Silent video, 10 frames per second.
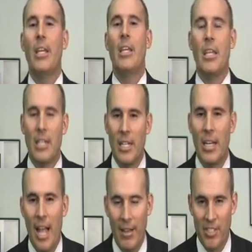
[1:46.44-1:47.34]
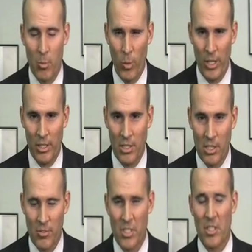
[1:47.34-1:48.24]
he did have some
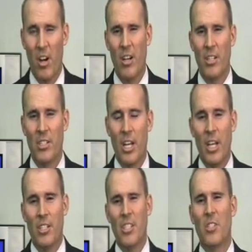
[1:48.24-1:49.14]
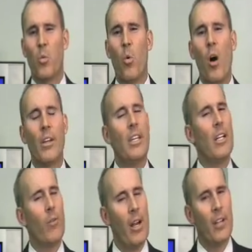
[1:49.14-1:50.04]
weaknesses. For starters, just walking
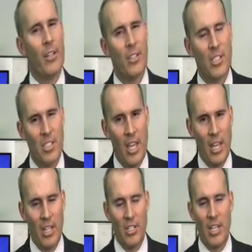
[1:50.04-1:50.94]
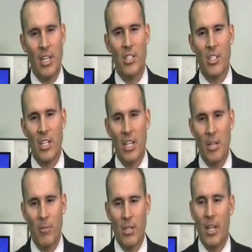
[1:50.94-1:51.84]
around on stage, he
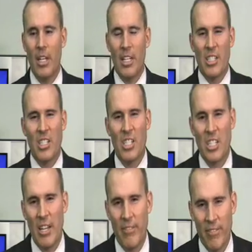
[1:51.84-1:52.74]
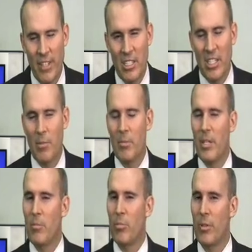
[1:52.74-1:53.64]
seemed stiff, he seemed a
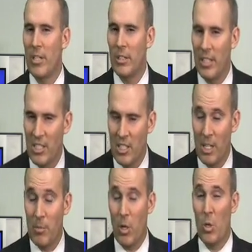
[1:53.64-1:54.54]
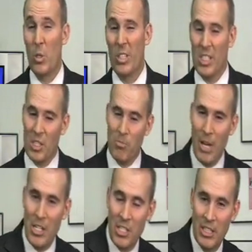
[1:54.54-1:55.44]
bit brittle, he seemed old,
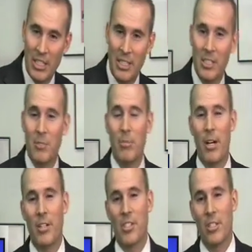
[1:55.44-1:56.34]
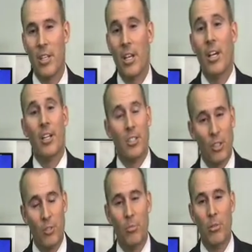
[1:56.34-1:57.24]
especially in comparison
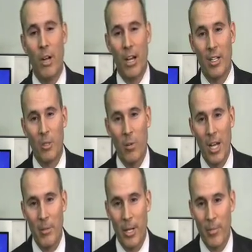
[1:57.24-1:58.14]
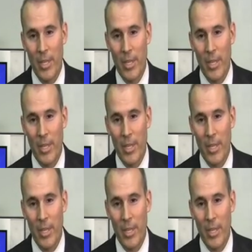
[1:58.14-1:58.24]
to Barack Obama.